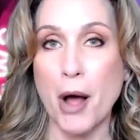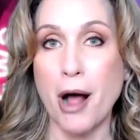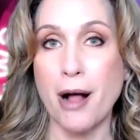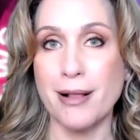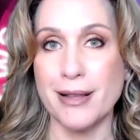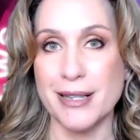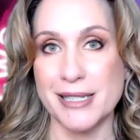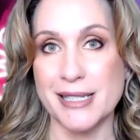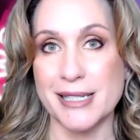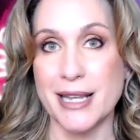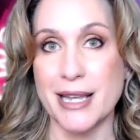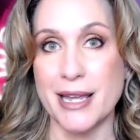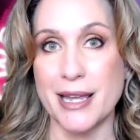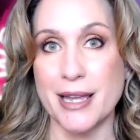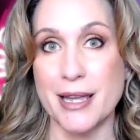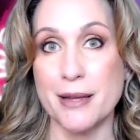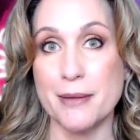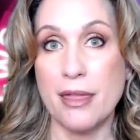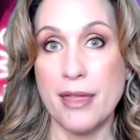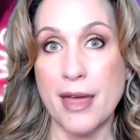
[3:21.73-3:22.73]

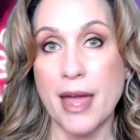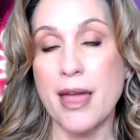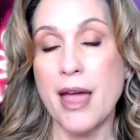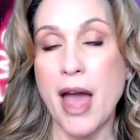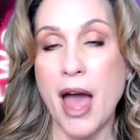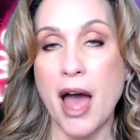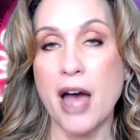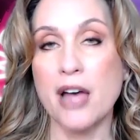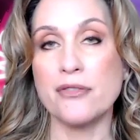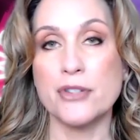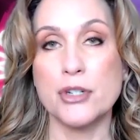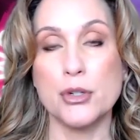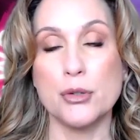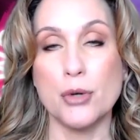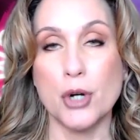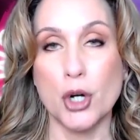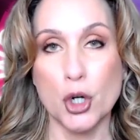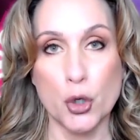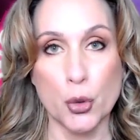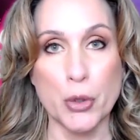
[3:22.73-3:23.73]
policy, they have
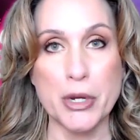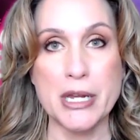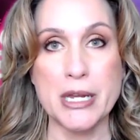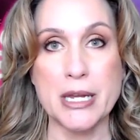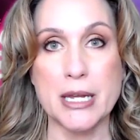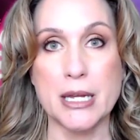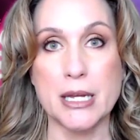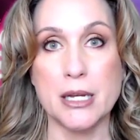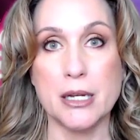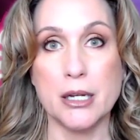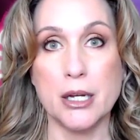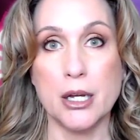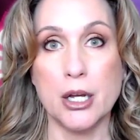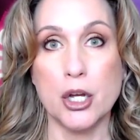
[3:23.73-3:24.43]
to agree